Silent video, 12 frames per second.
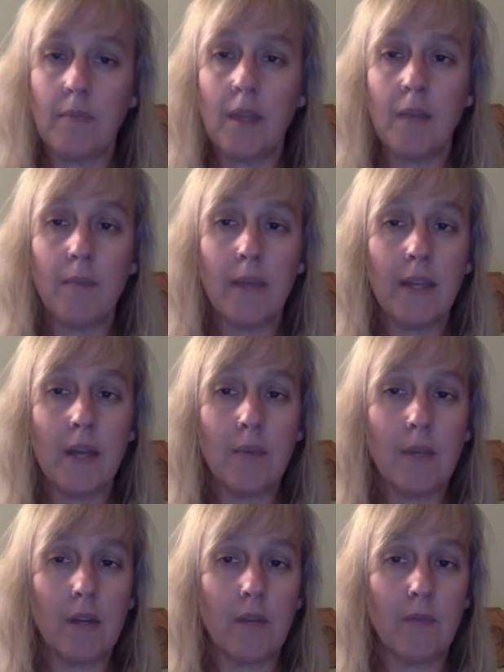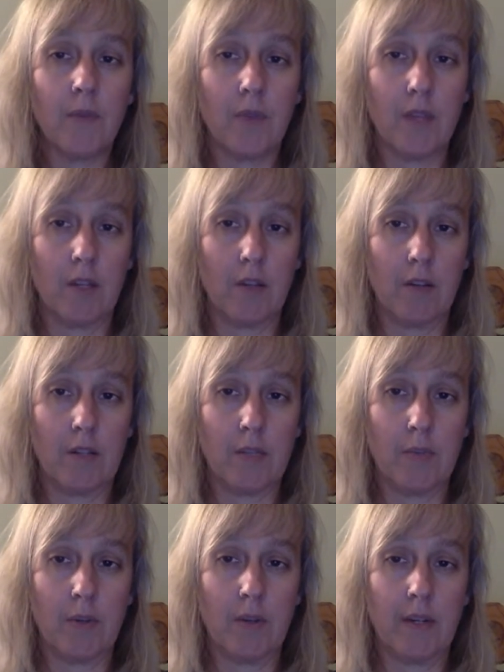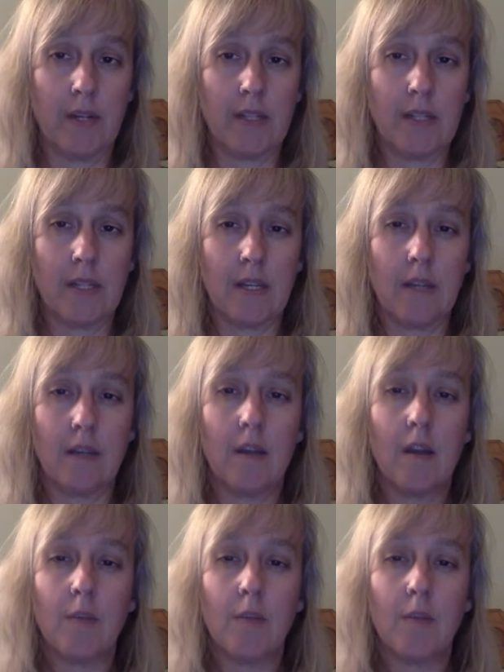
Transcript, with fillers: it may not be comfort that you're experiencing,